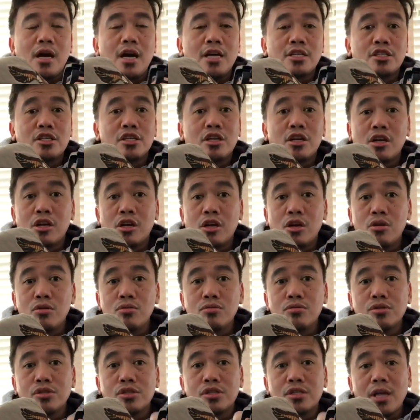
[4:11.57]
as
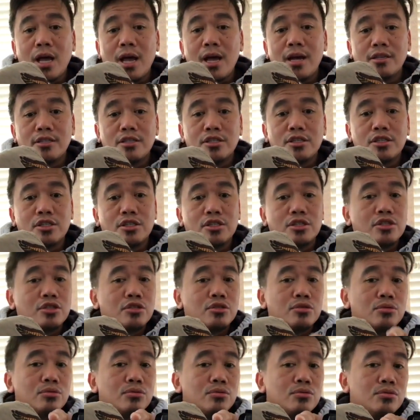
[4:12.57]
close as
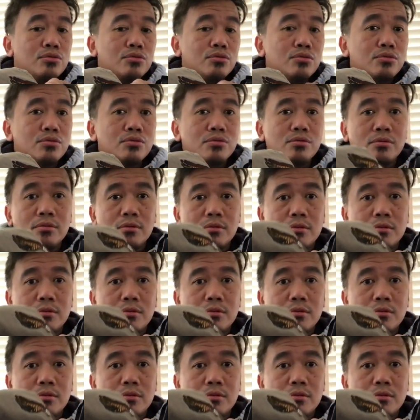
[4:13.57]
to